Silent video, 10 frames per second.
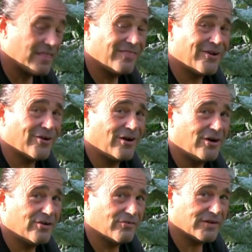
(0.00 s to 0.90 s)
They're
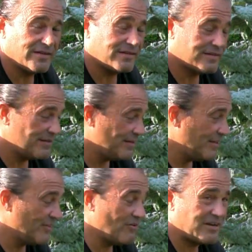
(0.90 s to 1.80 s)
hungry.
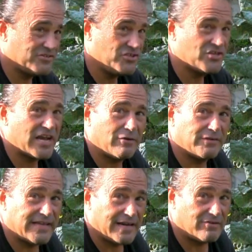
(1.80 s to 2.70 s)
They're actually
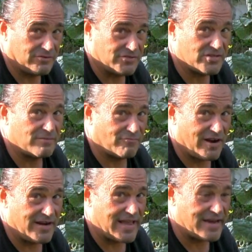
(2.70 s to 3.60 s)
chowing down on some
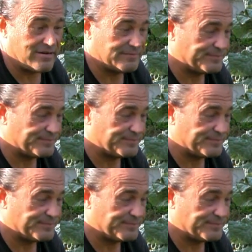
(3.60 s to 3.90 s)
right now.